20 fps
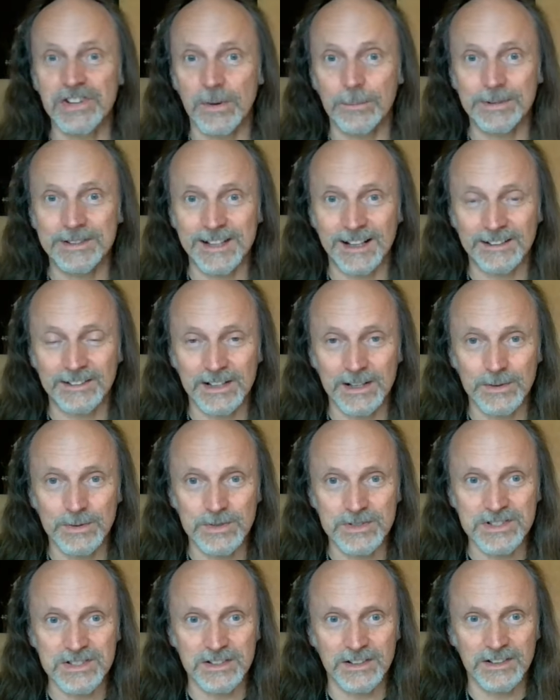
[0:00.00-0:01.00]

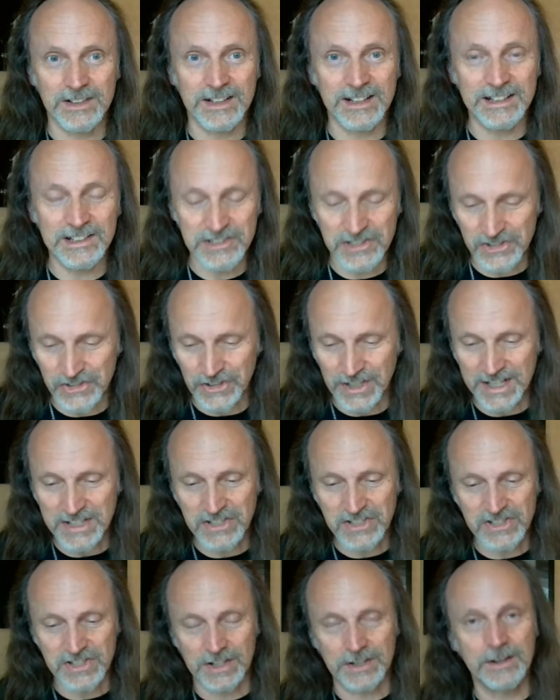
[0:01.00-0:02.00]
Geopotechno's
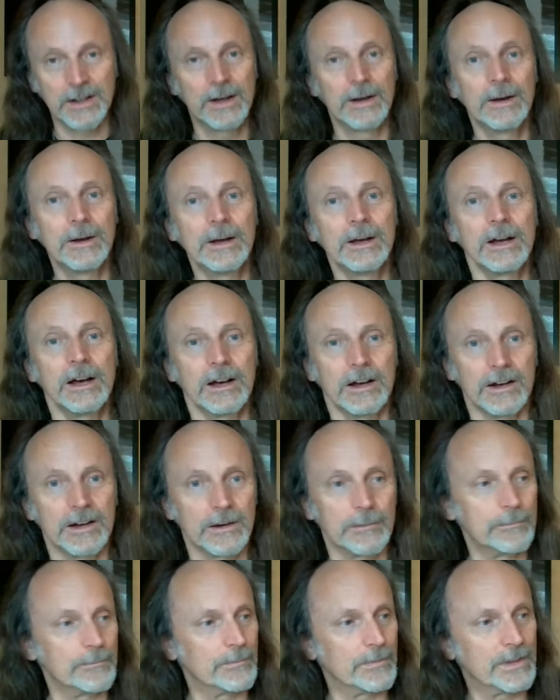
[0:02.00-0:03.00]
illustration.
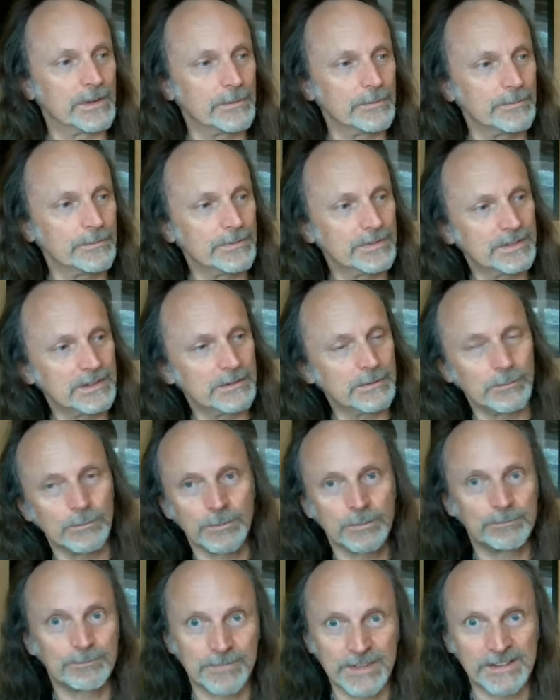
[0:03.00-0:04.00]
In
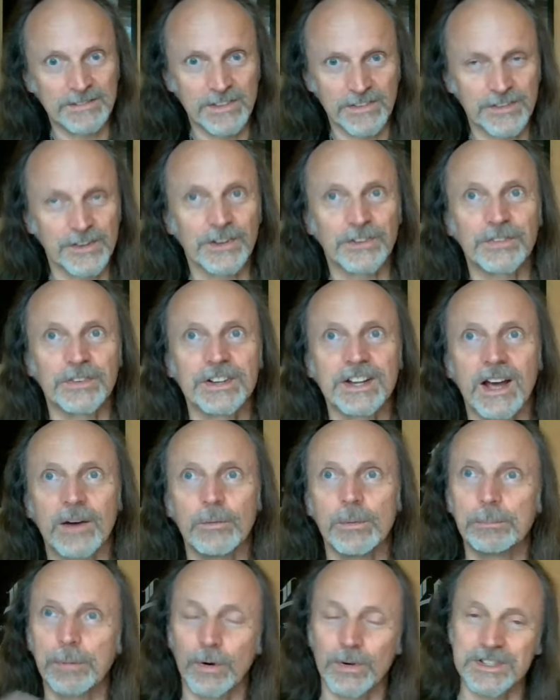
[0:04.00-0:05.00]
the first video, we
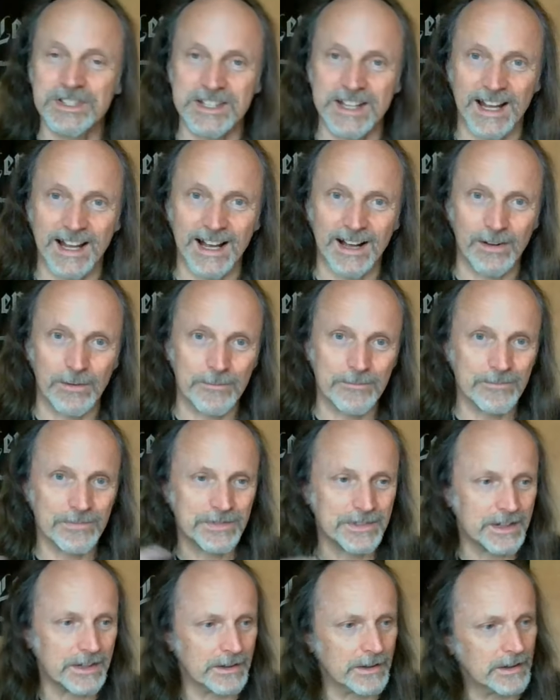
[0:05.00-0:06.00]
pointed out
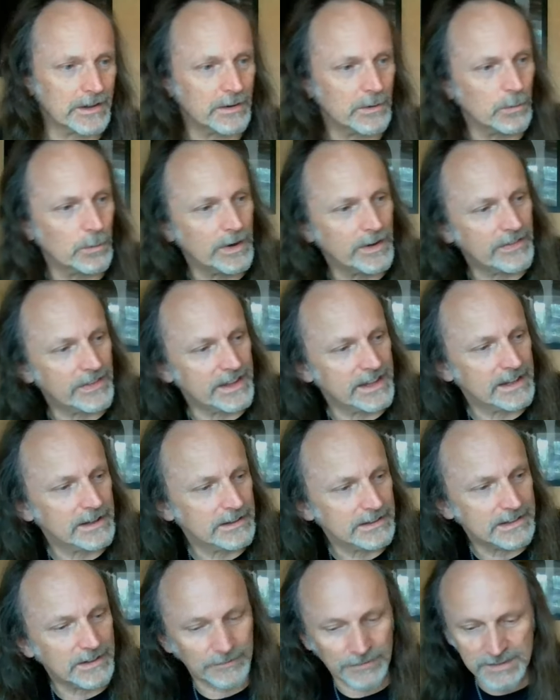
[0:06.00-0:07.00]
where the
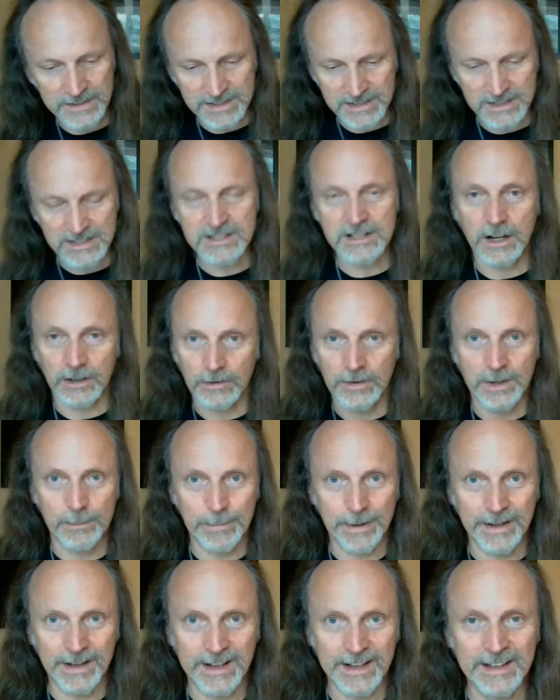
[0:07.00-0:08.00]
differences are going to
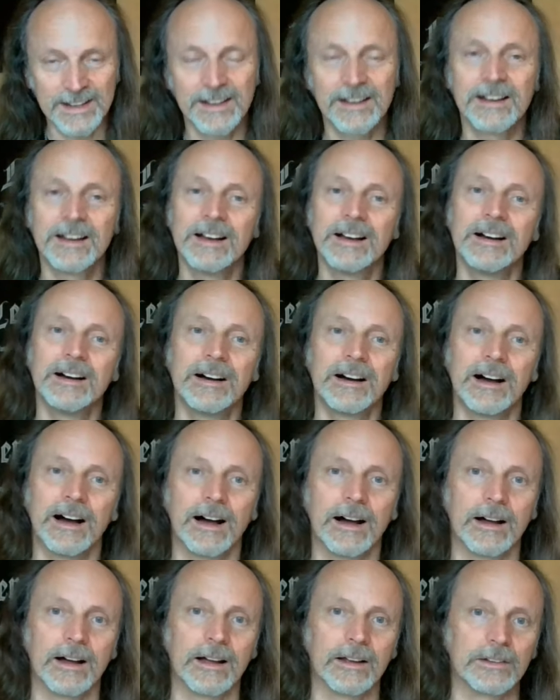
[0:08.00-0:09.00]
be,
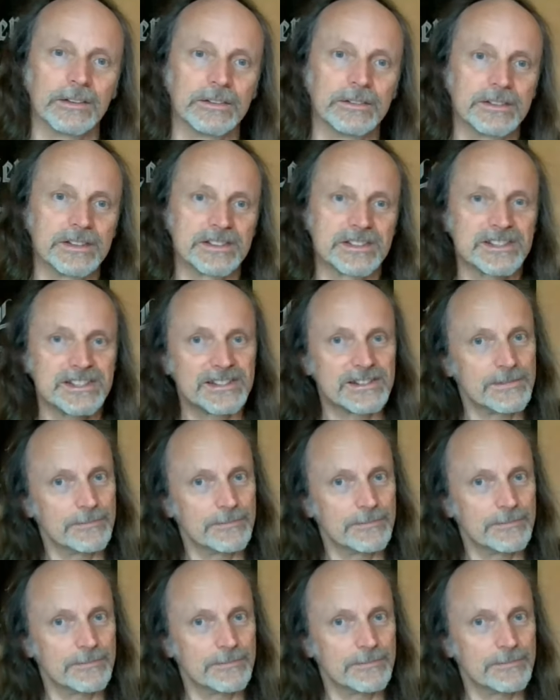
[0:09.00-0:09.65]
and